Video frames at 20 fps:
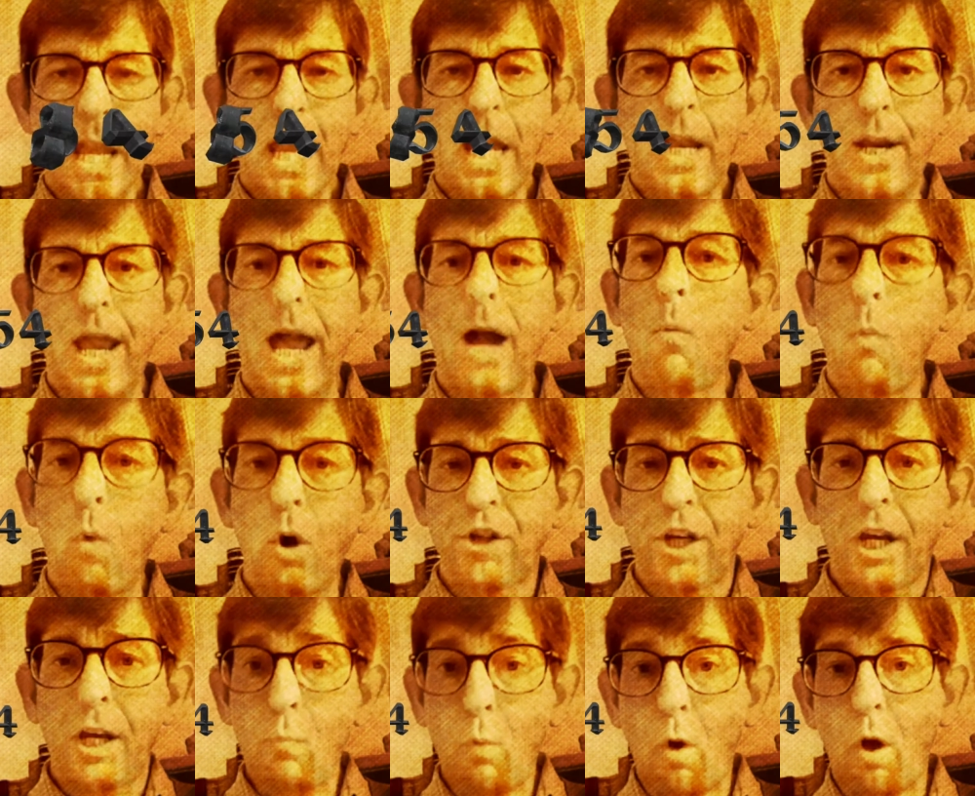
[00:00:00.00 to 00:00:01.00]
Now, what
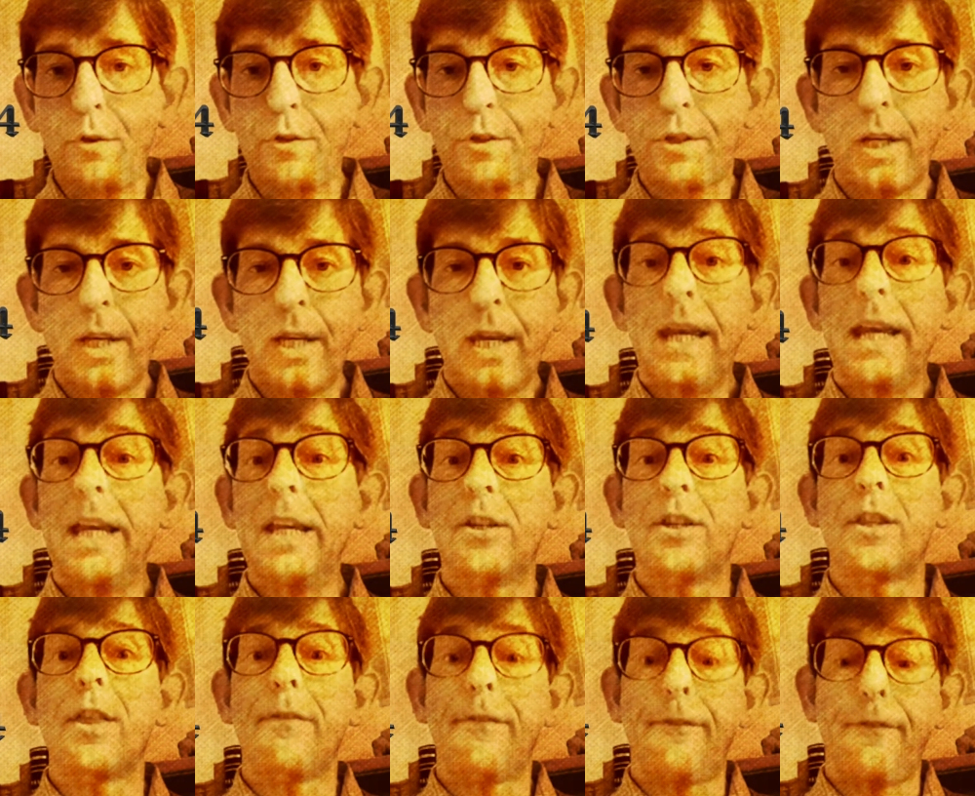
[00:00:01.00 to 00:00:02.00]
I want is
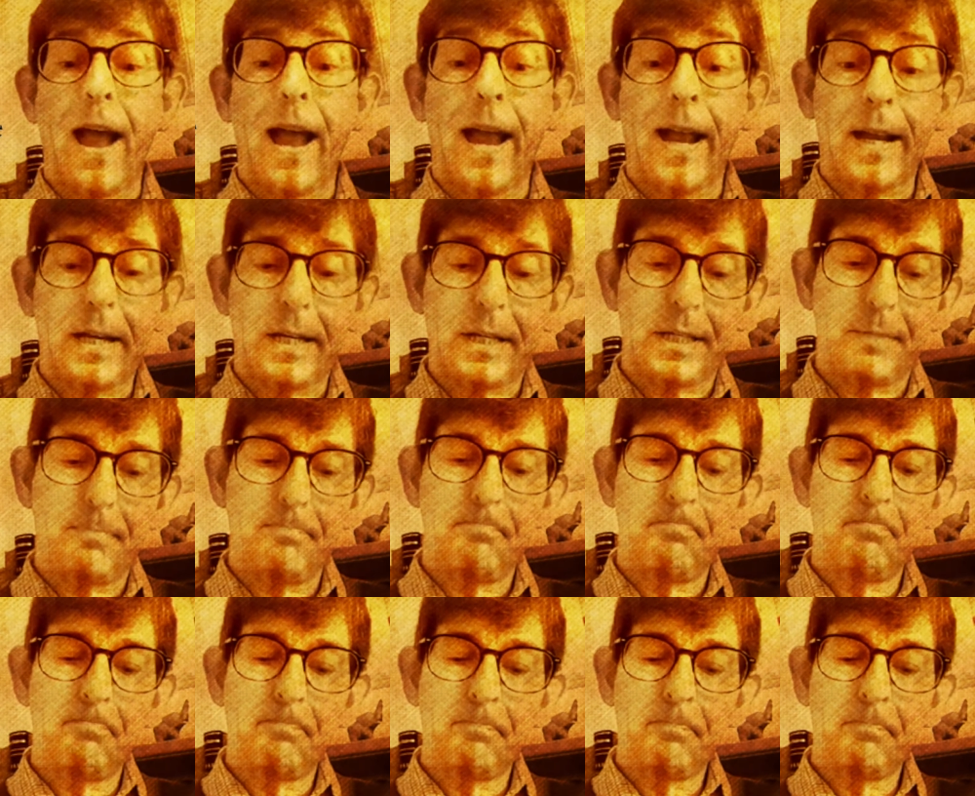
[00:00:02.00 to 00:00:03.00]
the facts.
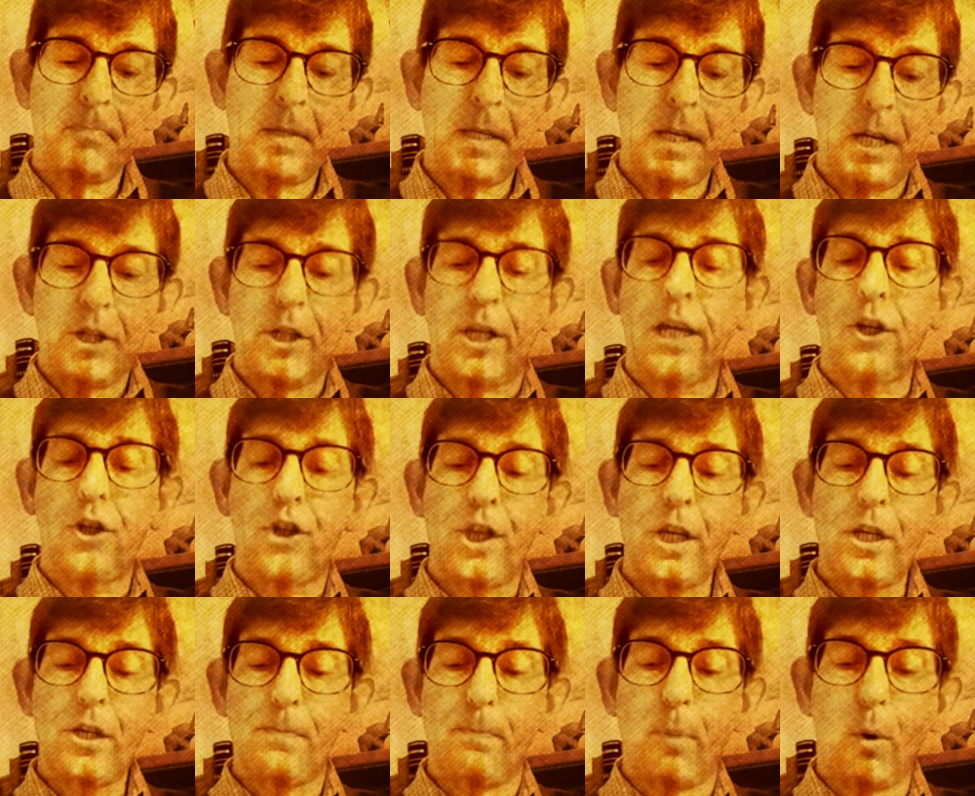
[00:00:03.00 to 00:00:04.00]
Teach
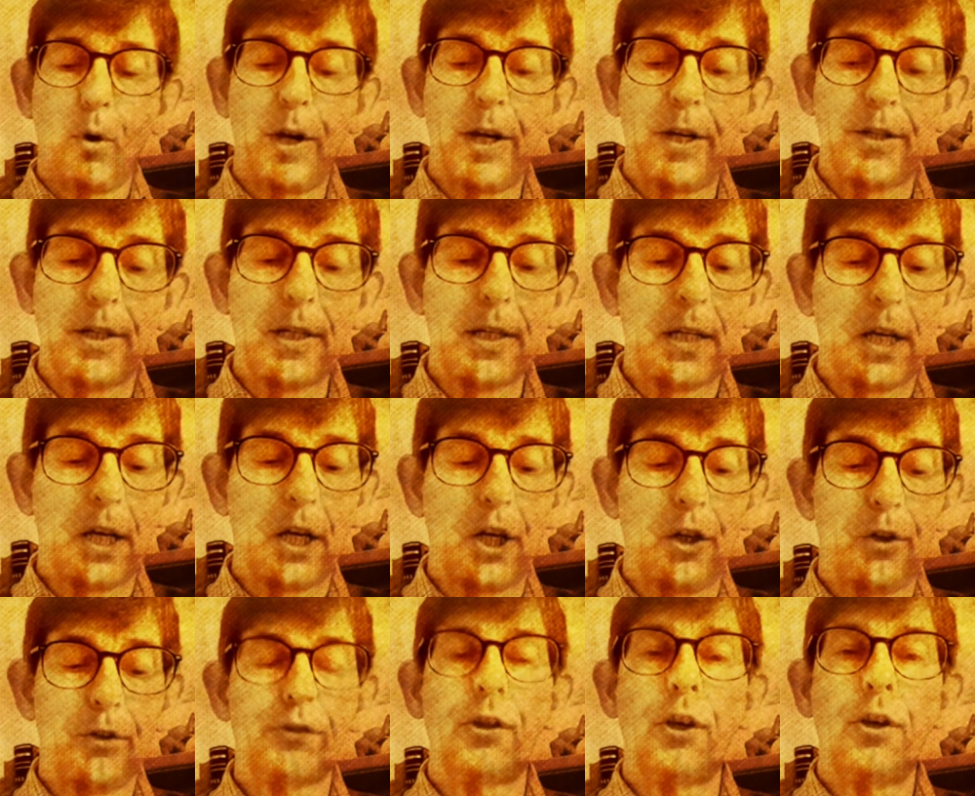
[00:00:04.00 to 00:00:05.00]
these boys and
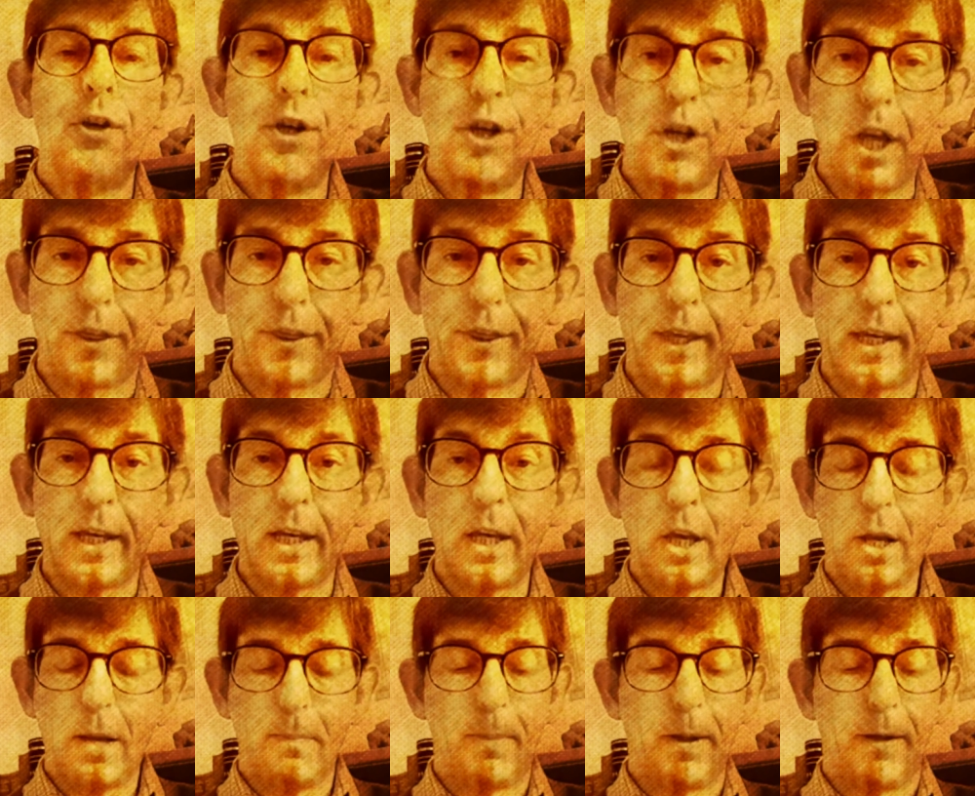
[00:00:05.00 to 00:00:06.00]
girls nothing
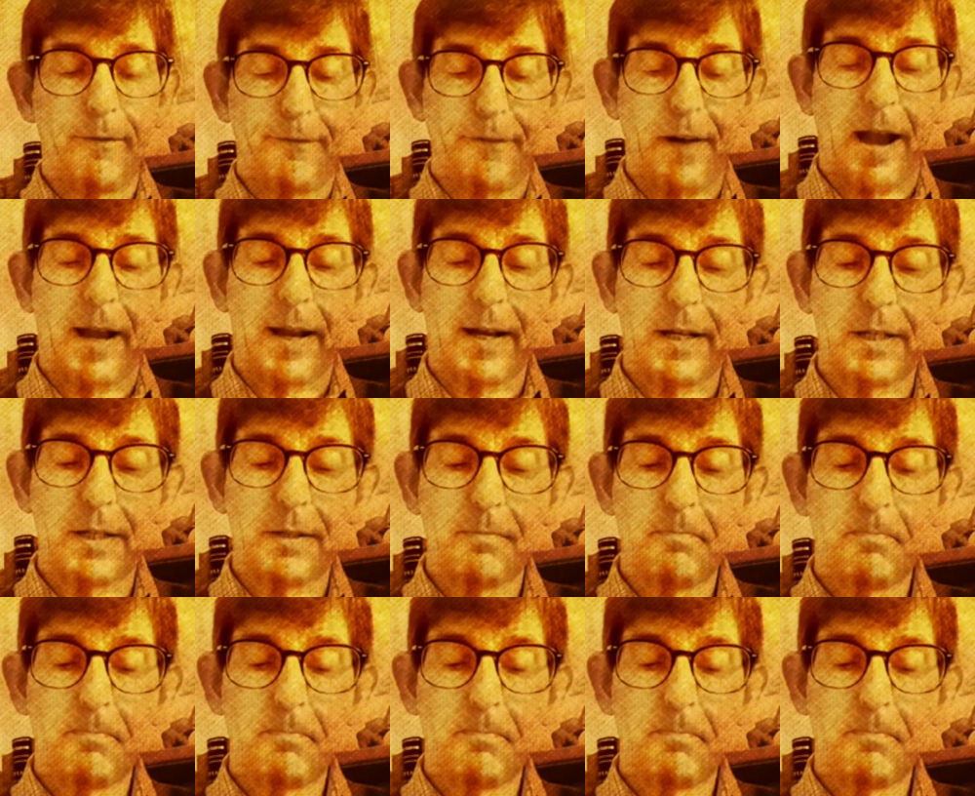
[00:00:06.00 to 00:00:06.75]
but facts.